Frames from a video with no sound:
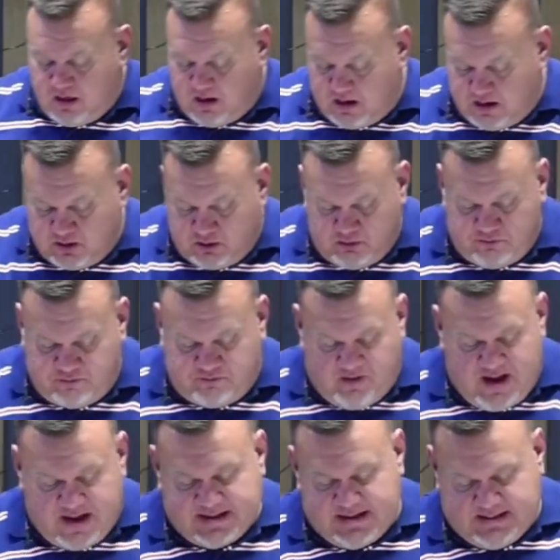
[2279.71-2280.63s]
uh, you'll
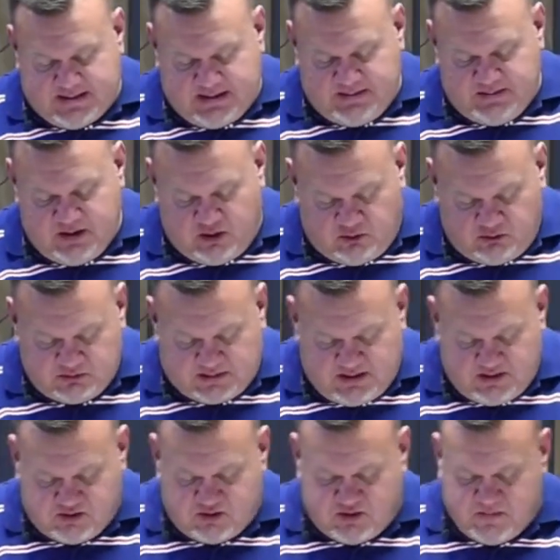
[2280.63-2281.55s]
find it in the Old
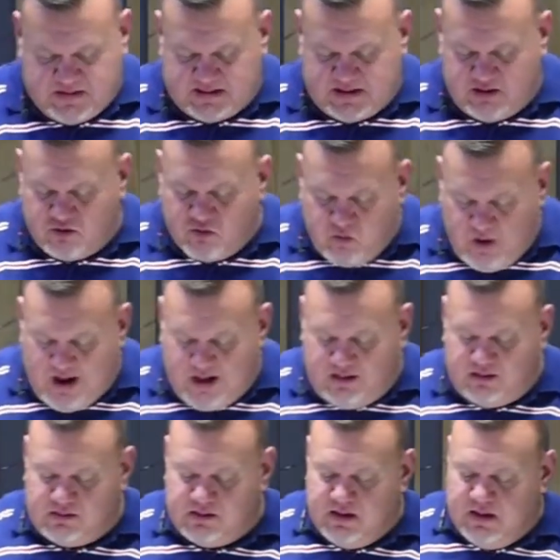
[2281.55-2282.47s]
Testament as
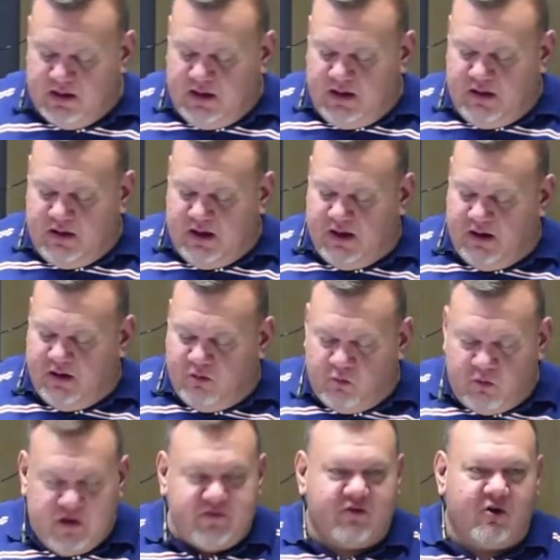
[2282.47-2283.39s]
well. Uh,
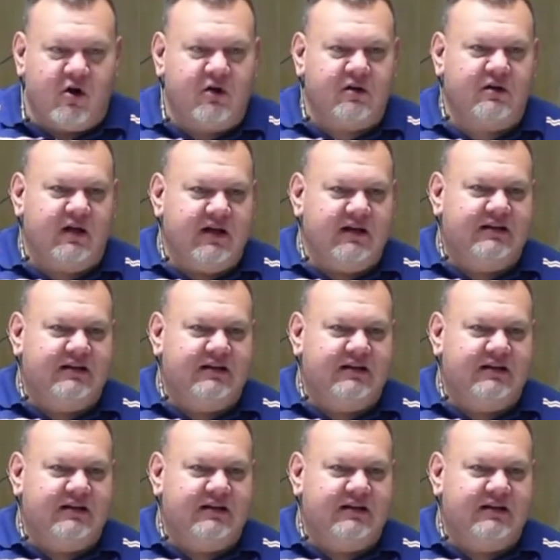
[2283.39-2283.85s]
we've got a